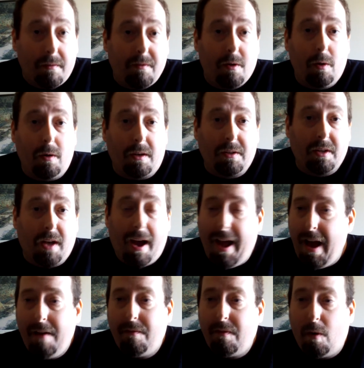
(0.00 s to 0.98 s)
Of course, I
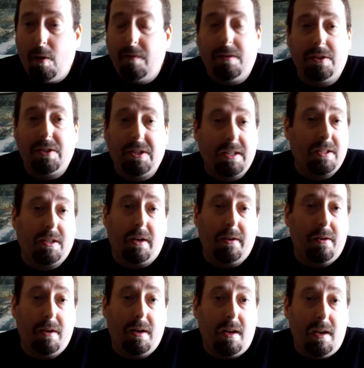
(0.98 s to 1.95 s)
have over
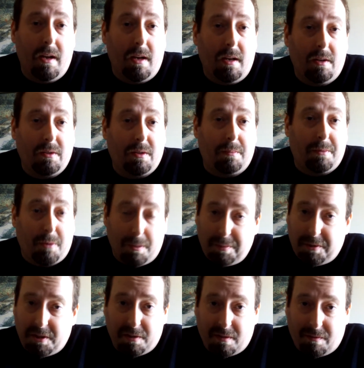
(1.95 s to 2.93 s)
600
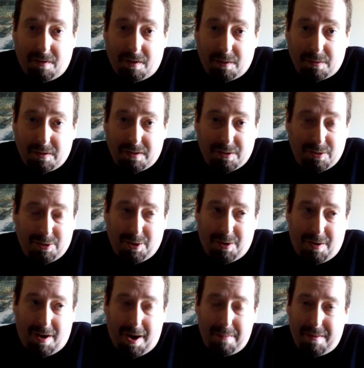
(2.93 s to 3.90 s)
subscriptions, folks,
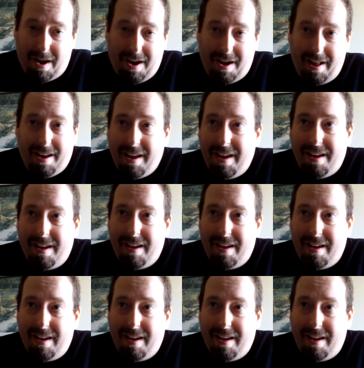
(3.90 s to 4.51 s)
so I'm not